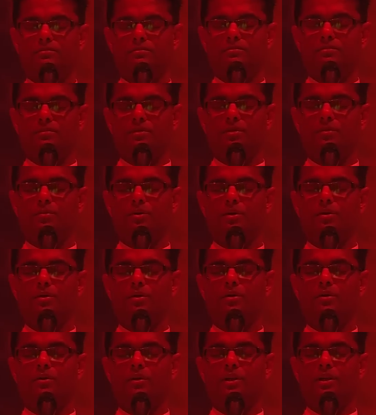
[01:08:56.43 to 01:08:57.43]
The be
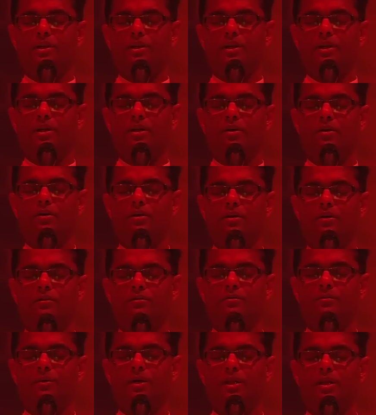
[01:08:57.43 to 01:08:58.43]
all and end all
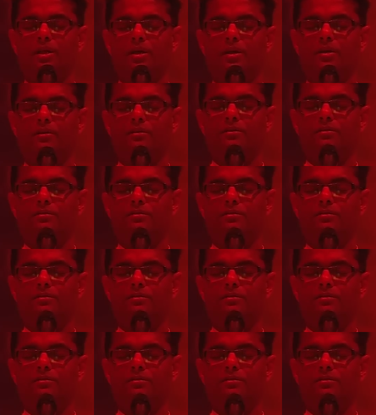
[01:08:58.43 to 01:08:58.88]
of my life.